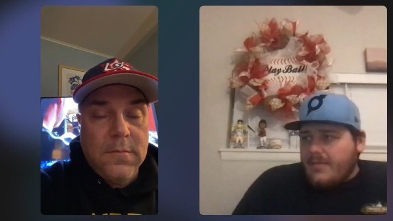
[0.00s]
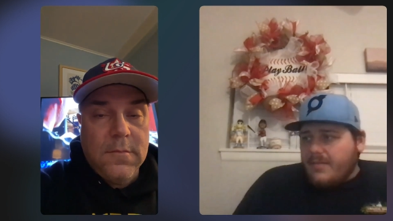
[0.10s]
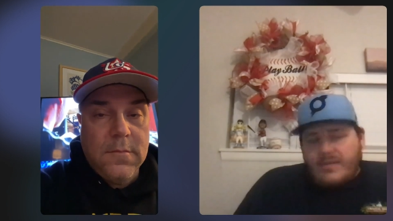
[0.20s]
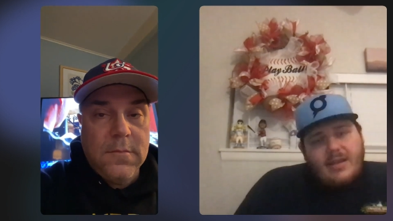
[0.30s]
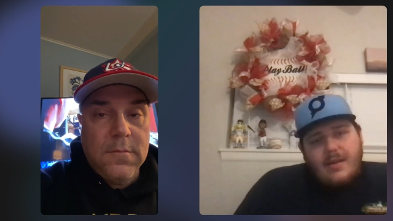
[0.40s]
Speaker 1: I'm
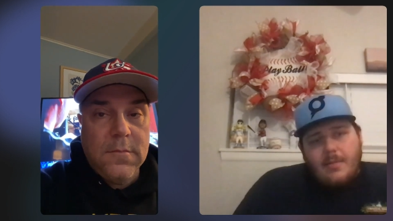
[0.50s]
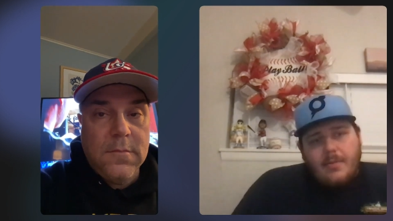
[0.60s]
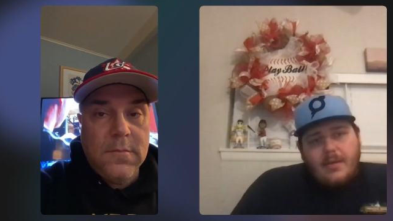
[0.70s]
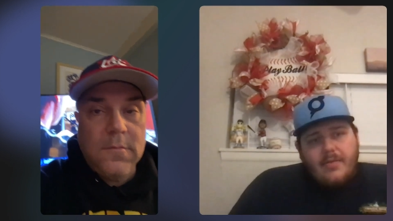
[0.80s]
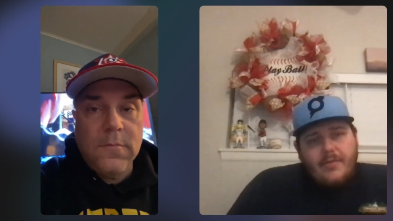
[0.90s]
not
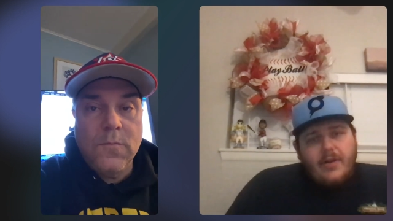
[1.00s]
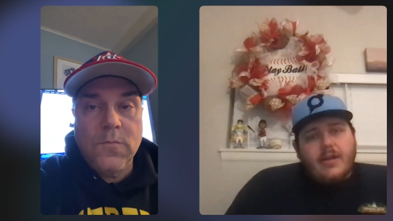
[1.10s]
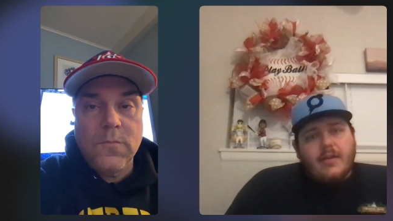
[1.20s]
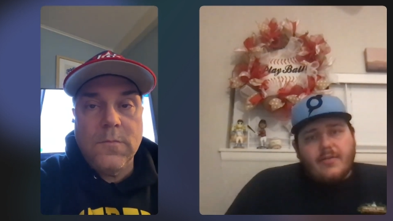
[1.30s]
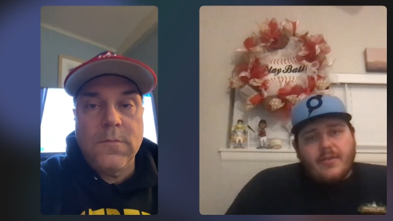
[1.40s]
seeing him
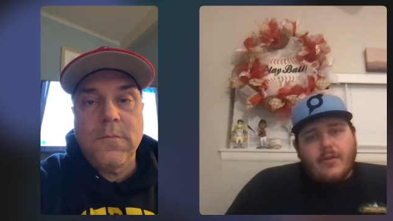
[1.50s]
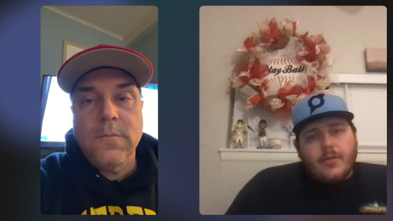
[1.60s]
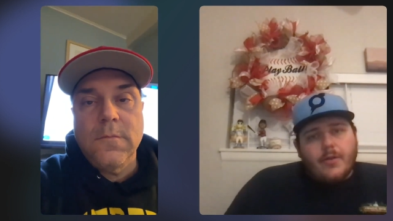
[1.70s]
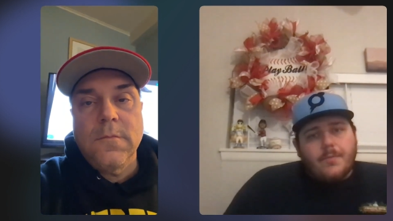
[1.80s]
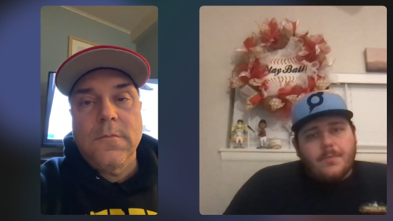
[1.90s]
being a very good
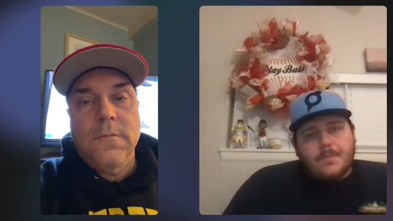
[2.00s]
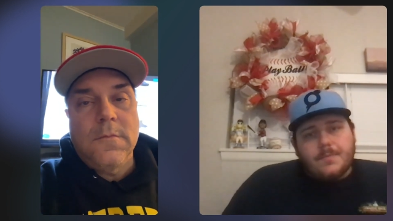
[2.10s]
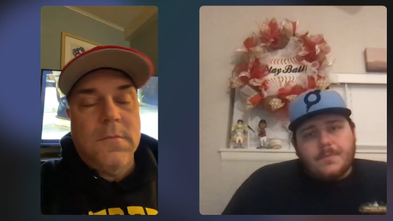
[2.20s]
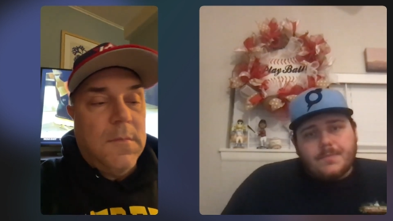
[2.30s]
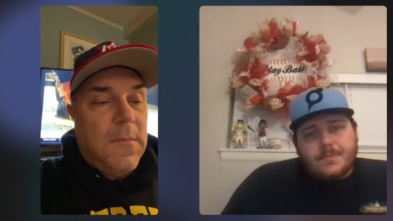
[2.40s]
defender though.
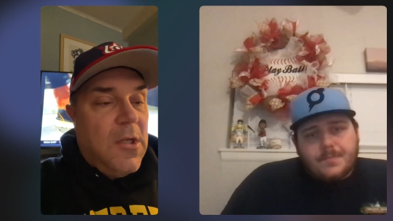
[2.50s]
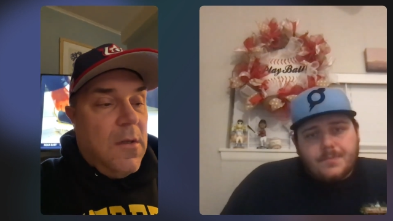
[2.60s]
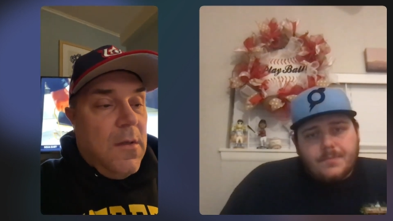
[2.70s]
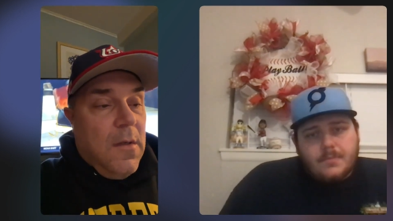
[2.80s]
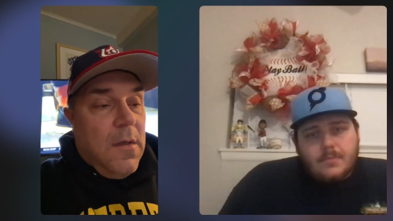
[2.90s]

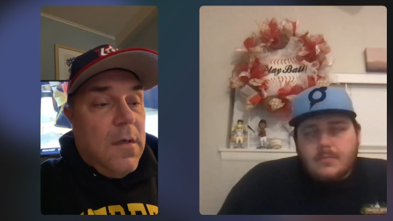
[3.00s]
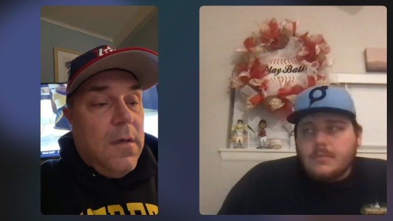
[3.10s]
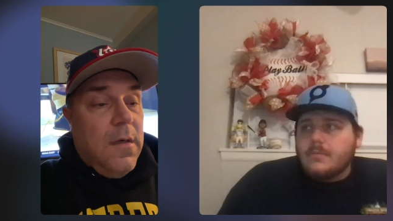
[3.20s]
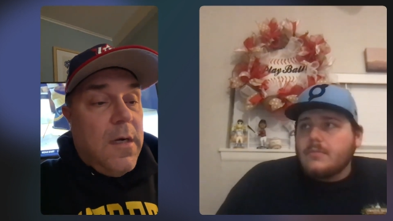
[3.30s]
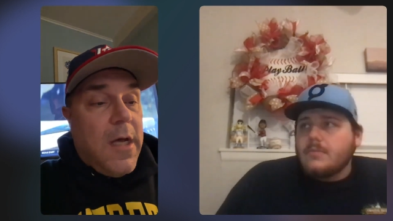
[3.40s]

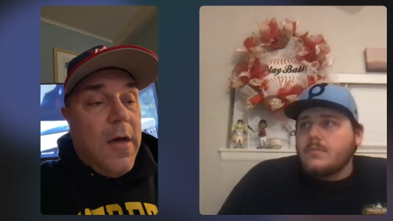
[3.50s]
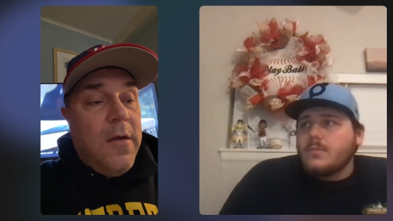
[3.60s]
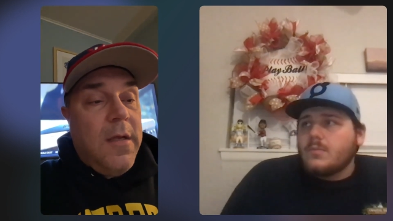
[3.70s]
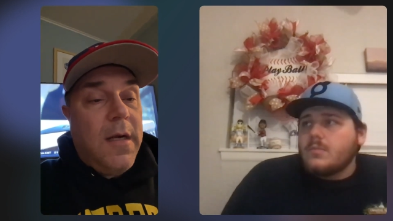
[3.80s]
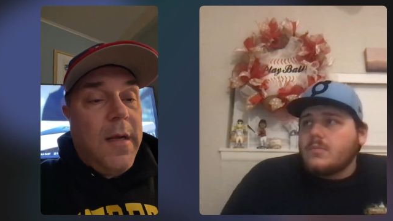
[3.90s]
Speaker 2: No,
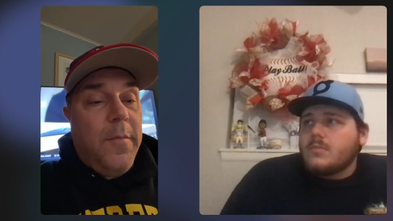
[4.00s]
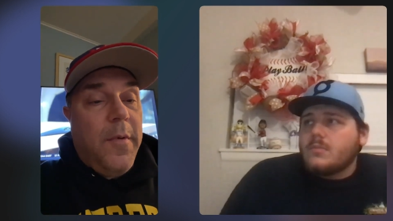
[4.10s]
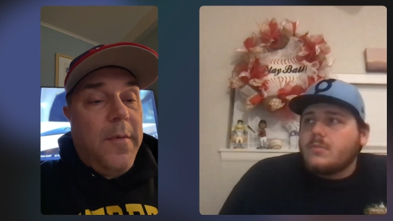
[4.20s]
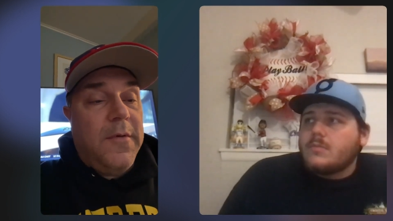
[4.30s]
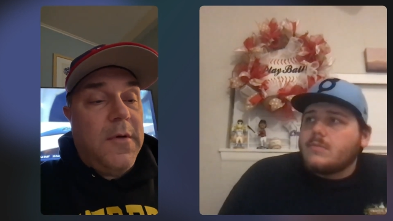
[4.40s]
no,
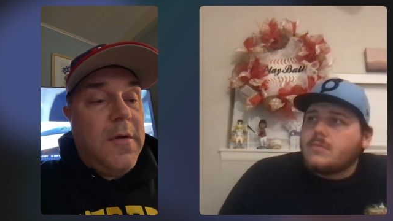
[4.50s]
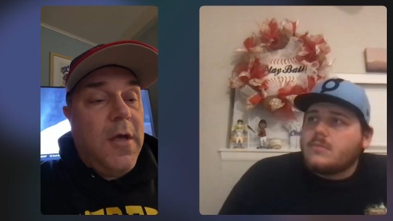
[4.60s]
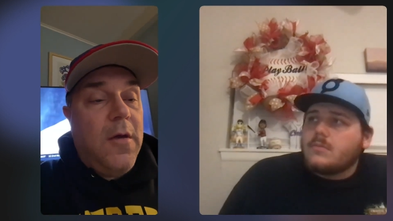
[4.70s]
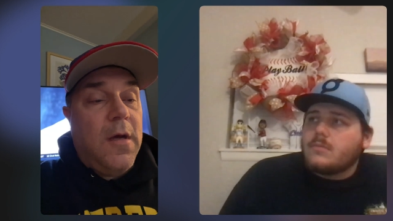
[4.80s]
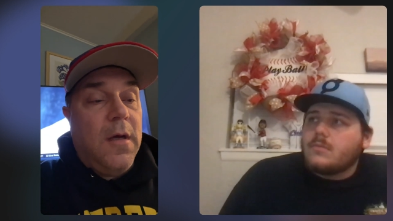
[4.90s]
but you
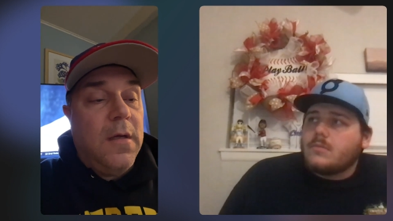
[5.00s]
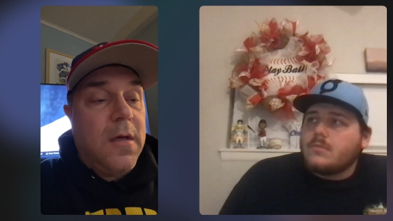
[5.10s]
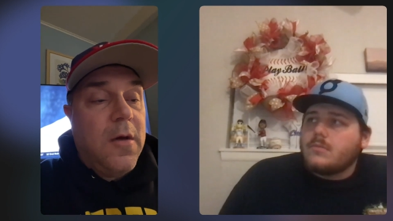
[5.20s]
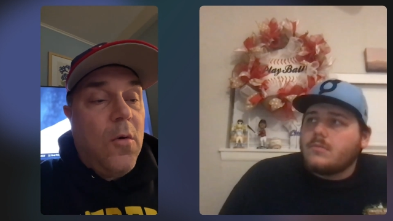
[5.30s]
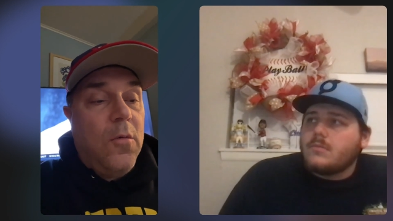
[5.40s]
go to
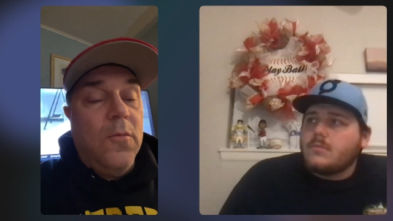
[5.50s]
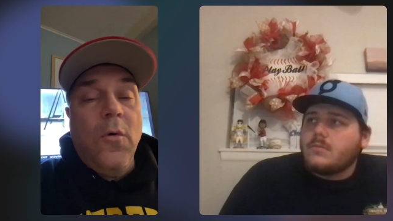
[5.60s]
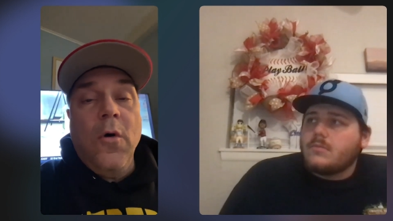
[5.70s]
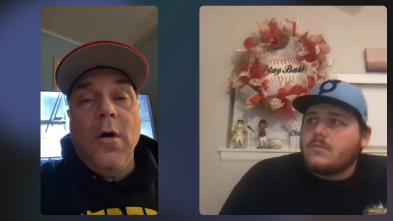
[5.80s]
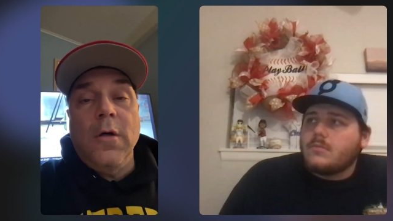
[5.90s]
Kolten
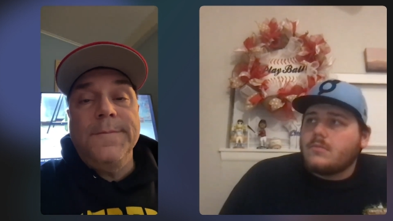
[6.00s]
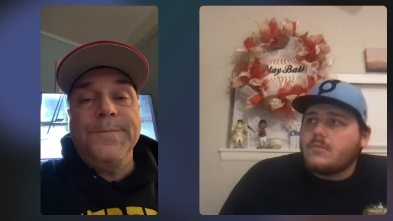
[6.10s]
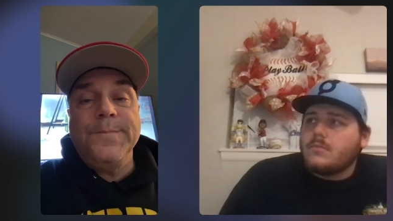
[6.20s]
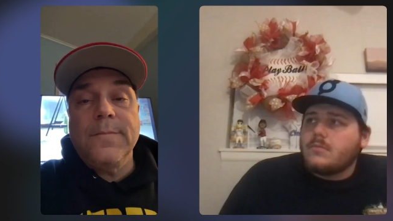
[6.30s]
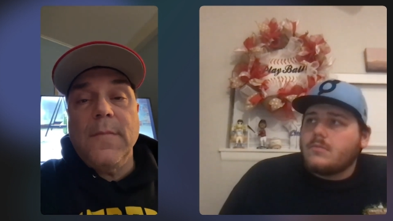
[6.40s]
Wong
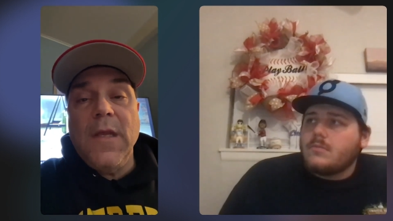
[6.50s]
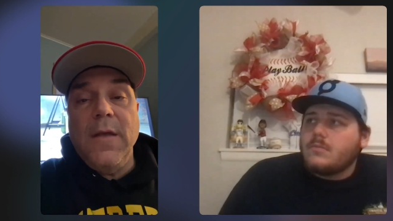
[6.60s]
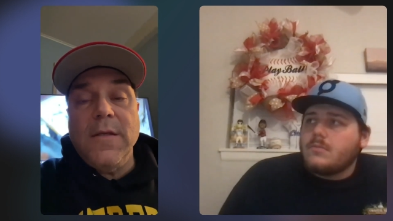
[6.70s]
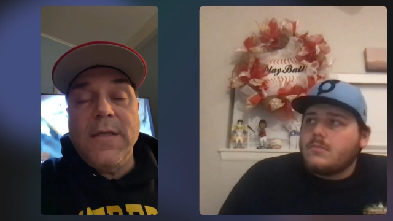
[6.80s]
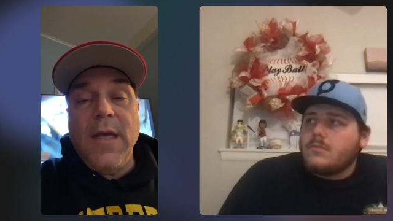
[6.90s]

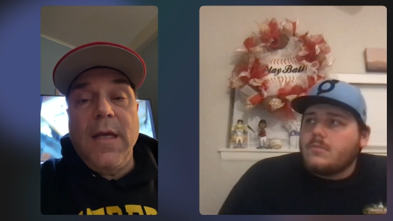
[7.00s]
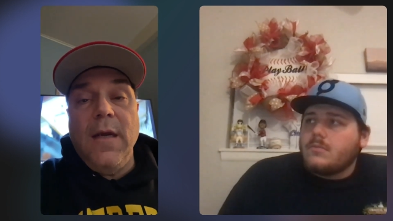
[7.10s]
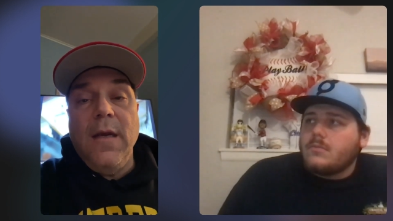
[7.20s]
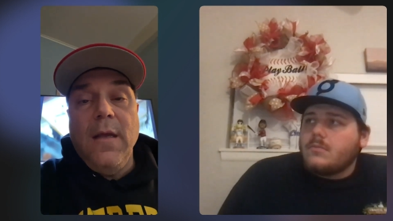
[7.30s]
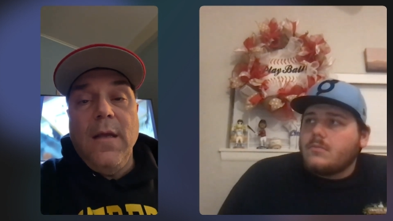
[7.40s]
at
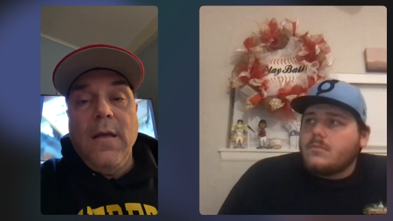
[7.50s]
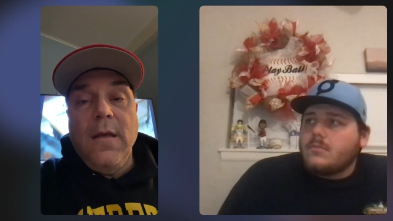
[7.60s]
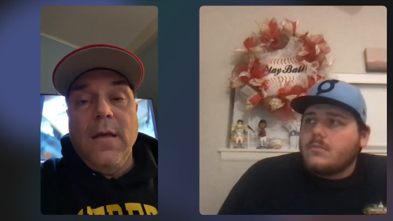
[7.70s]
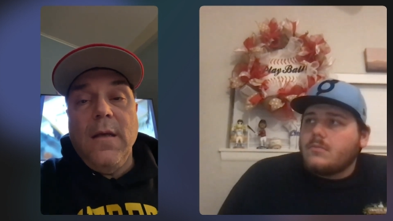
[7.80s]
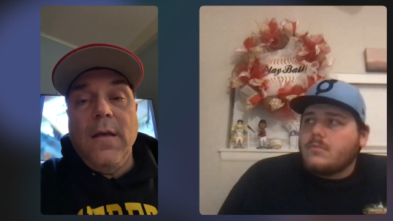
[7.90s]
second.
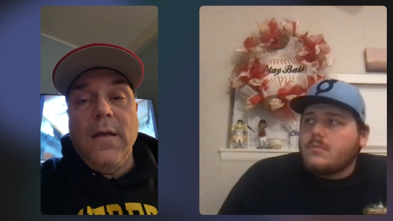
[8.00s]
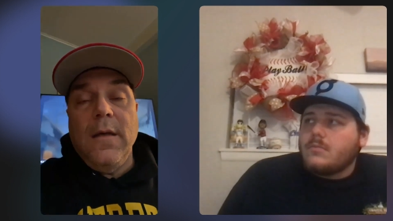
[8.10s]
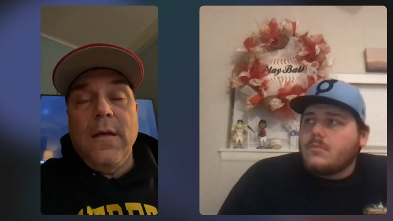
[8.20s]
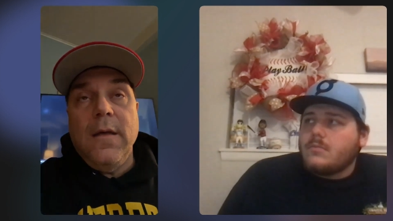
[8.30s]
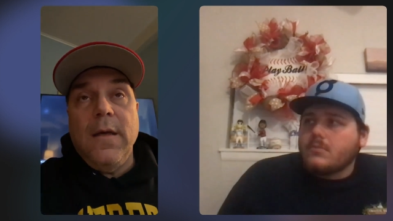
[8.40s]

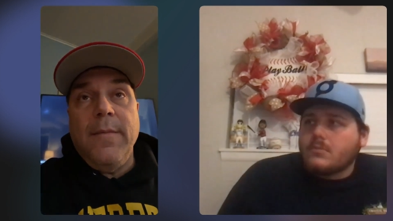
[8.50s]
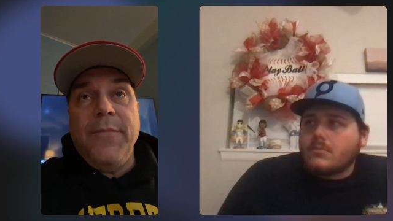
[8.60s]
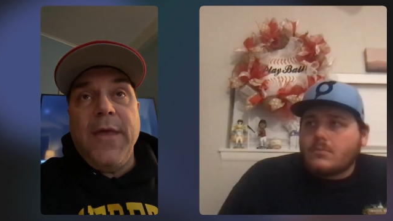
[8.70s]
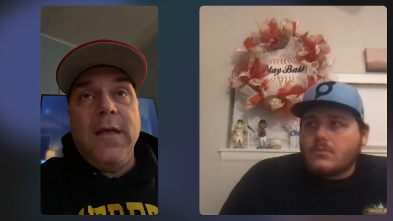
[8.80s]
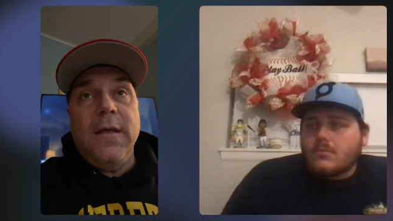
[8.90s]
Uh, I'm
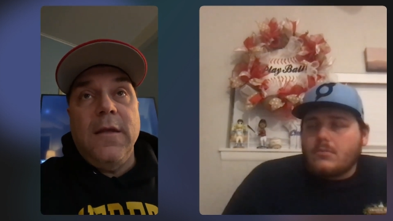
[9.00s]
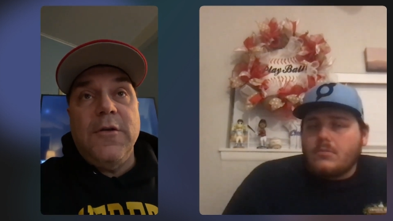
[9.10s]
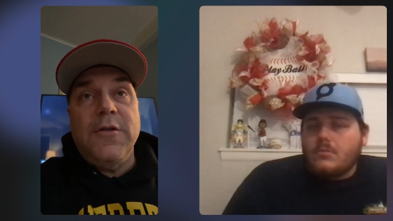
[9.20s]
thinking the